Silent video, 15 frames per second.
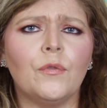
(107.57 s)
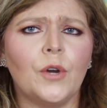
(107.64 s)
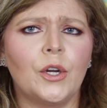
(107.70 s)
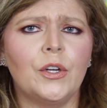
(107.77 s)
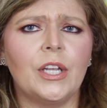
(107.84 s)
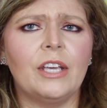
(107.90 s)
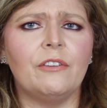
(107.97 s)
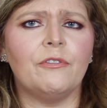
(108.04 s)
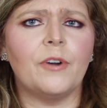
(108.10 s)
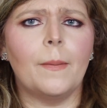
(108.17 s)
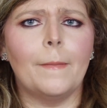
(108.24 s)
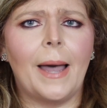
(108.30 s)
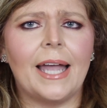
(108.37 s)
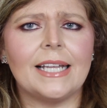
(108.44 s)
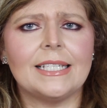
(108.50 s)
fruity
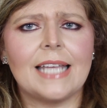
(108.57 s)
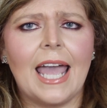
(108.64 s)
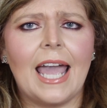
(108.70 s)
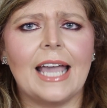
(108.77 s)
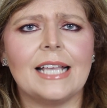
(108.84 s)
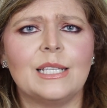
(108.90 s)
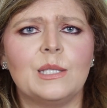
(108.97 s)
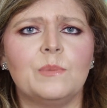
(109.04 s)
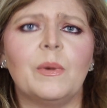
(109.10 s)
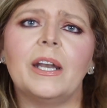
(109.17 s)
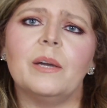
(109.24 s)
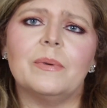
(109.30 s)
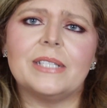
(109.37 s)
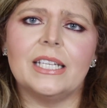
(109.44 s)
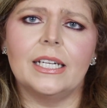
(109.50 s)
for my taste,
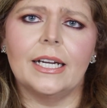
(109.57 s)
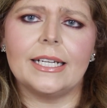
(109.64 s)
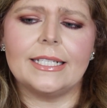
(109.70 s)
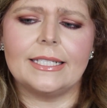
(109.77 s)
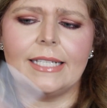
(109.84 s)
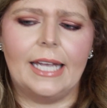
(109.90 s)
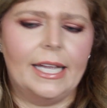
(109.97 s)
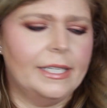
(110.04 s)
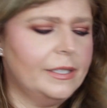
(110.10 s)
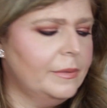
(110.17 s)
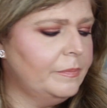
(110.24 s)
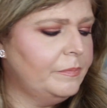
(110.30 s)
but it was a nice scent.